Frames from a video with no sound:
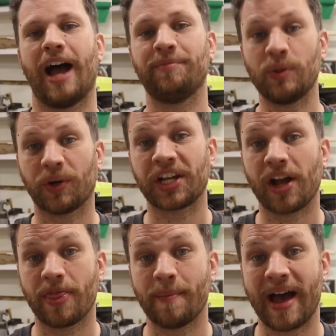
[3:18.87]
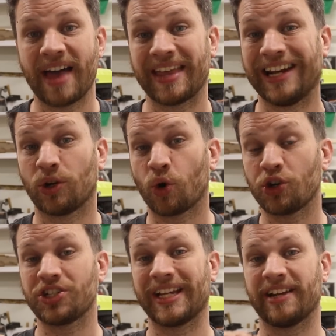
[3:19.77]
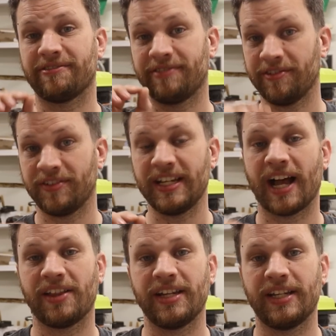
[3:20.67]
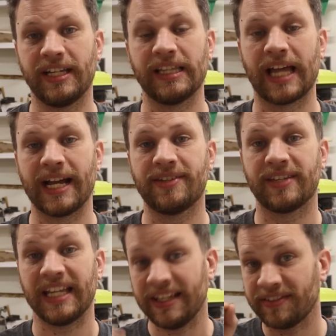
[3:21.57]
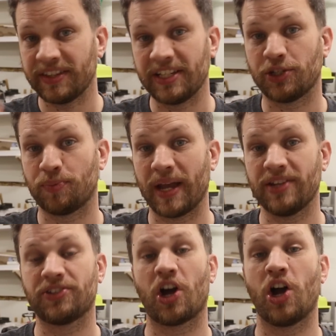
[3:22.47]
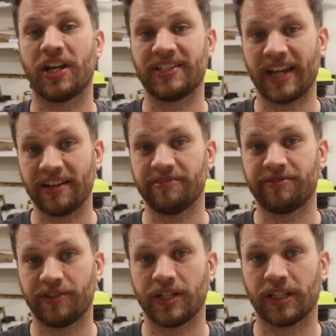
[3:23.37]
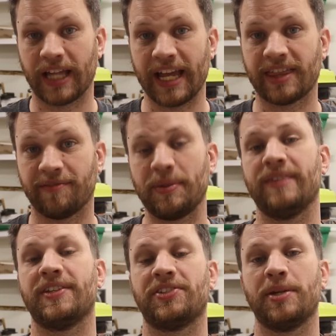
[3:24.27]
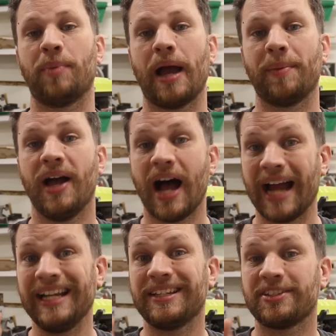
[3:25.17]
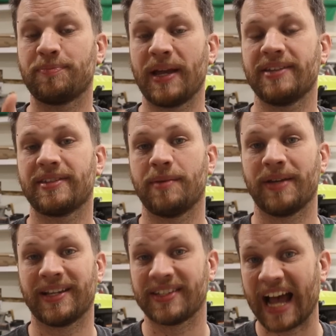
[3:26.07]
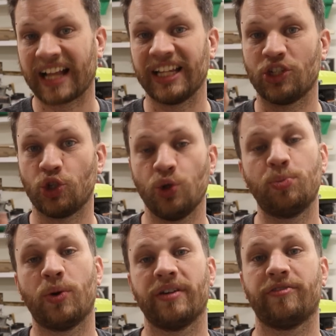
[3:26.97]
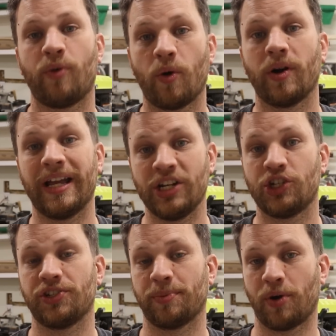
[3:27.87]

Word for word: I've been working on the math, and in order to get 50 LED lights evenly spaced on a 10-foot length of PVC pipe, I need to space them exactly 2.4 inches